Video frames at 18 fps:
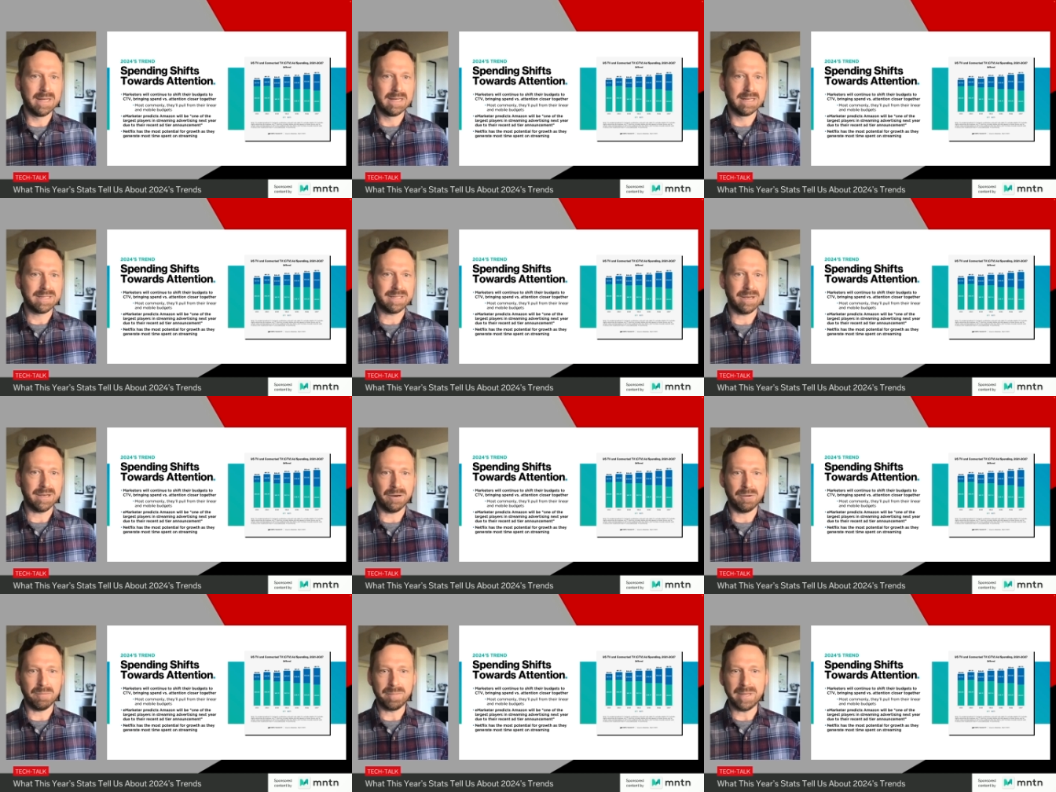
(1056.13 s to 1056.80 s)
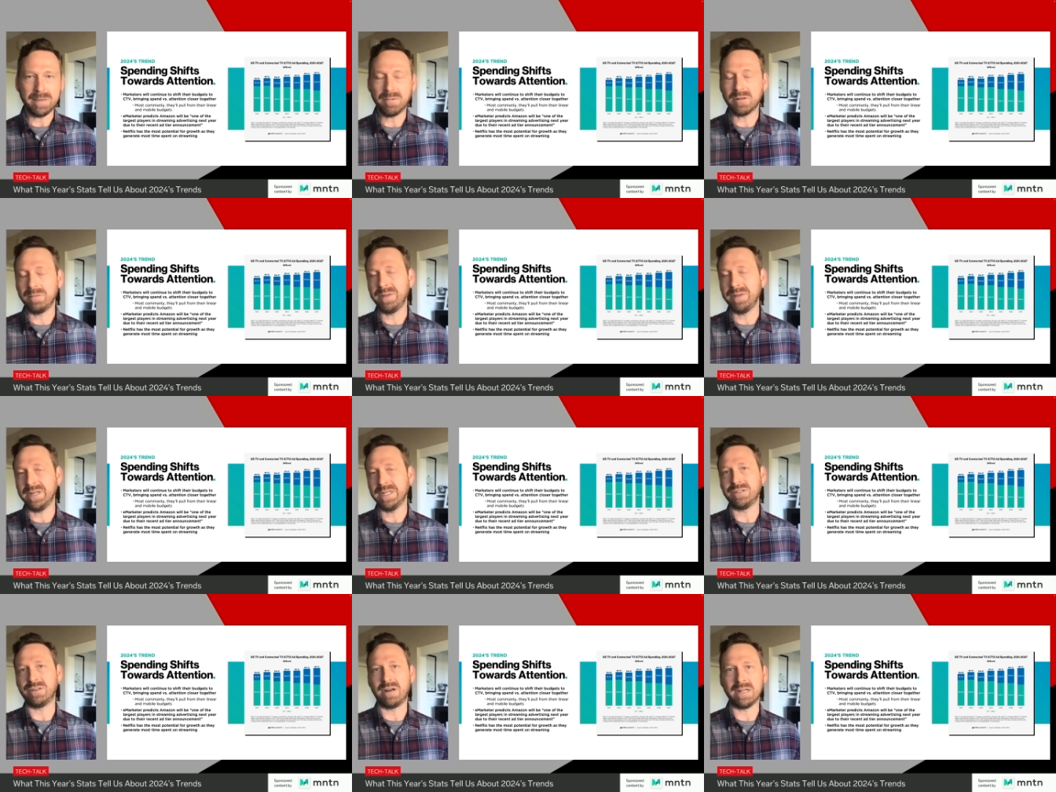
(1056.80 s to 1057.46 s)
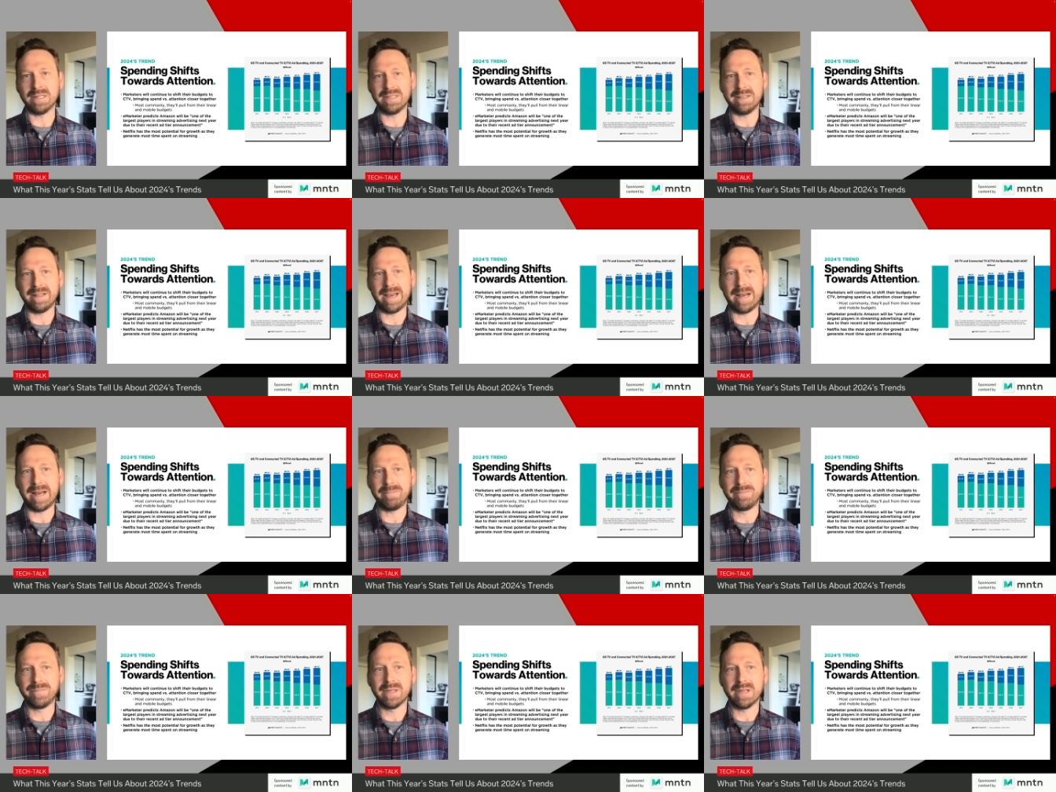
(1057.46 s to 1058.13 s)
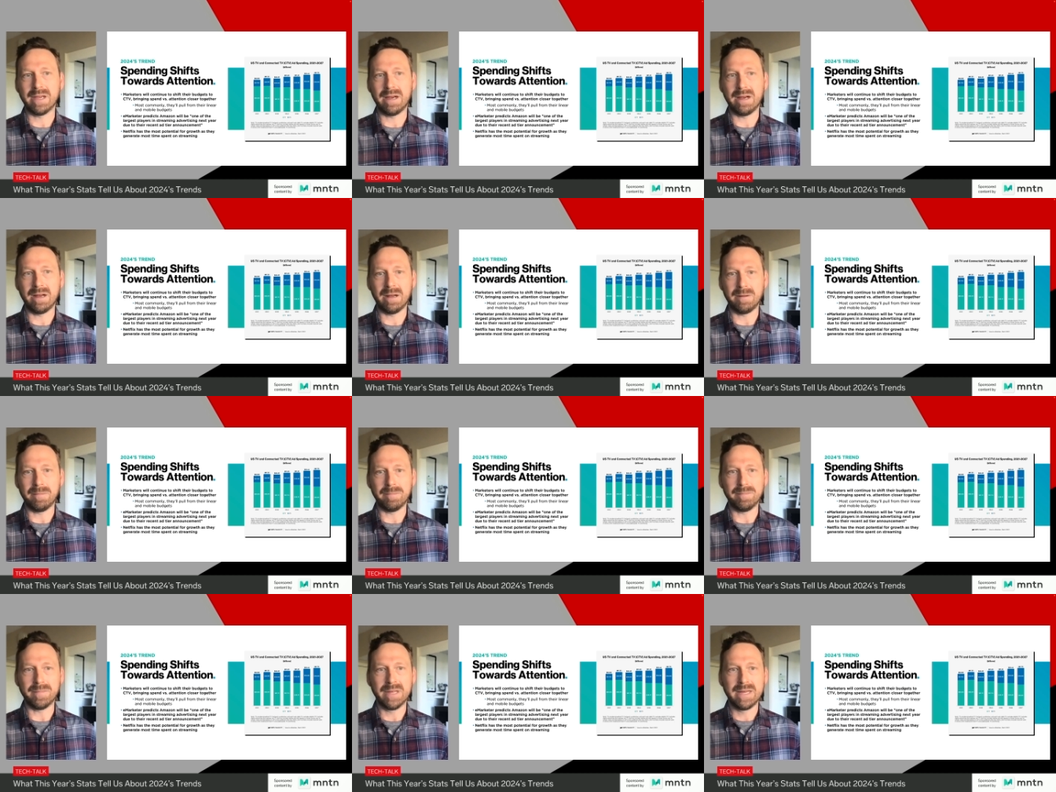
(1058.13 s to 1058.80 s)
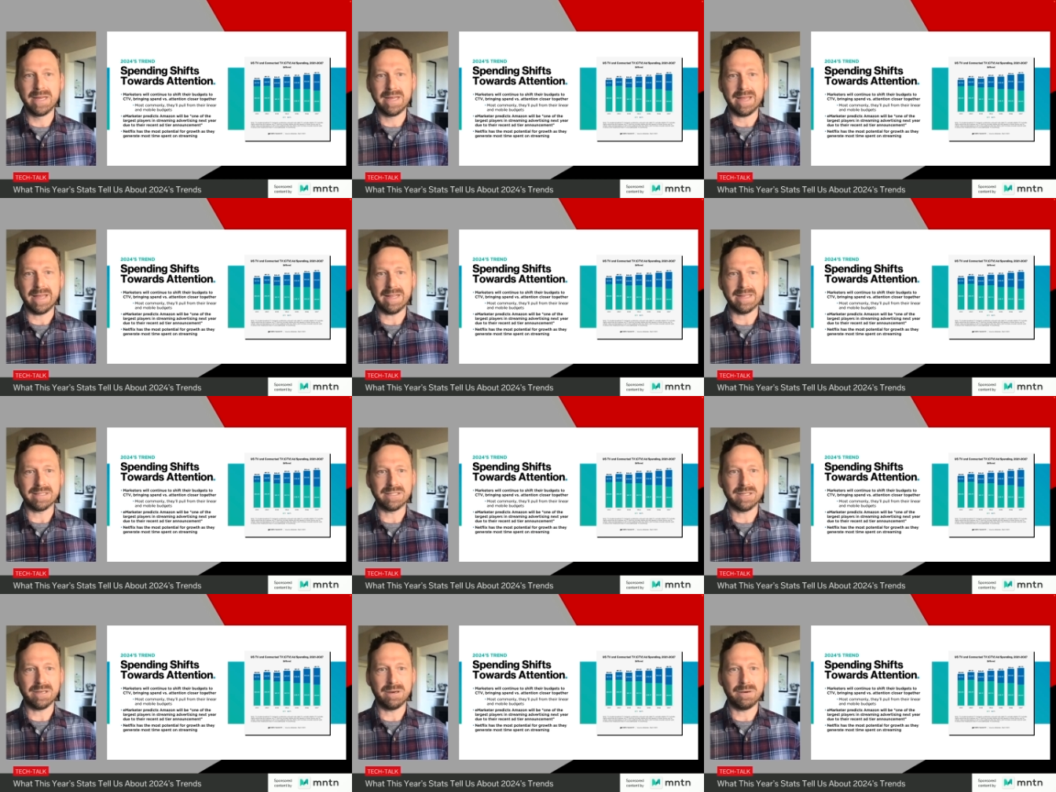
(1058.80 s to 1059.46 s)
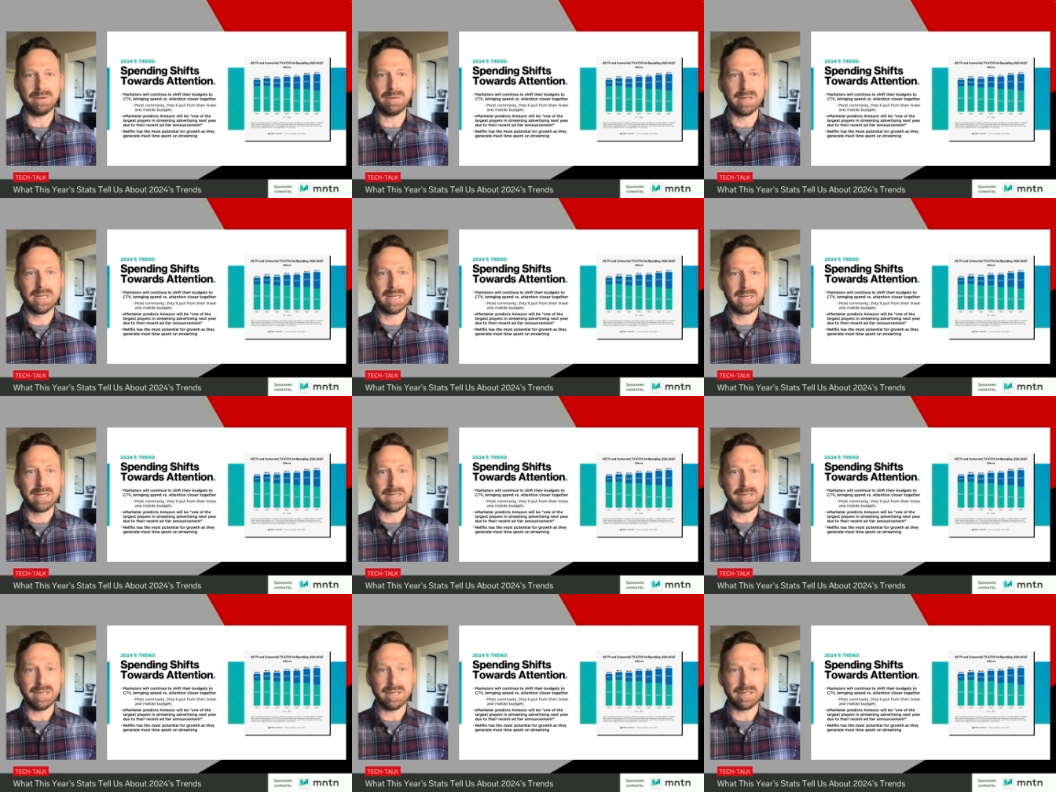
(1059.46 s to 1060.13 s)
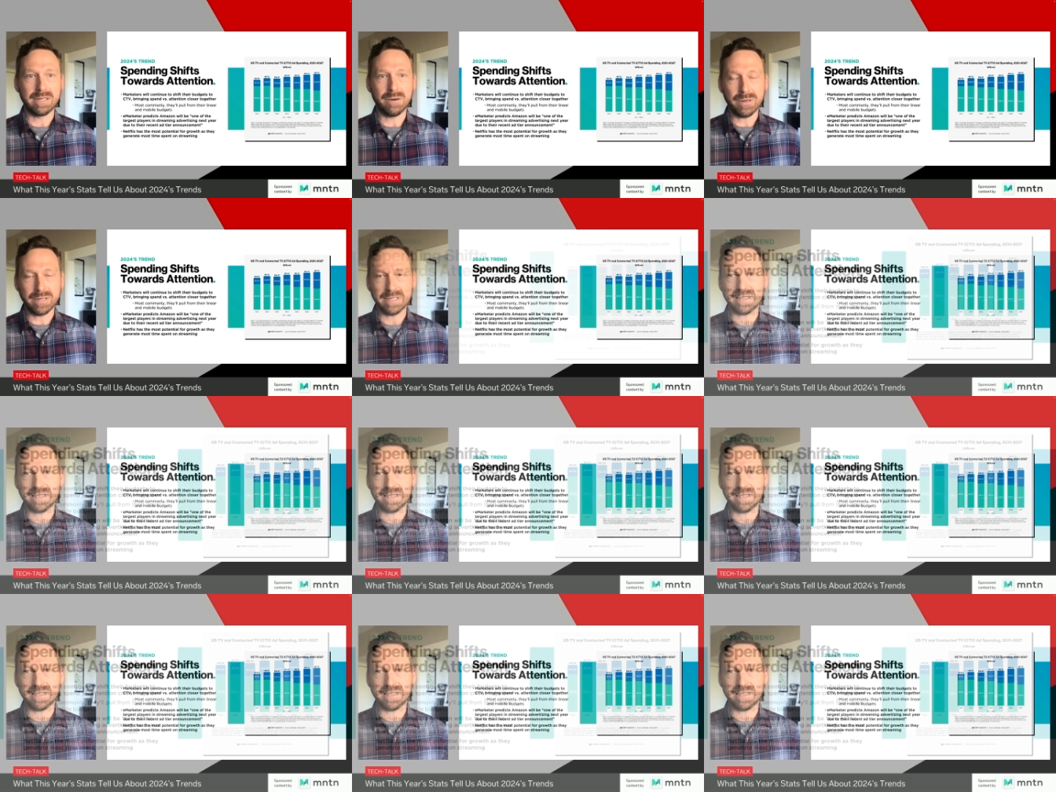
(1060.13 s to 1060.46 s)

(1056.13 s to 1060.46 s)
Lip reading: So people are being drawn to that. And so you're going to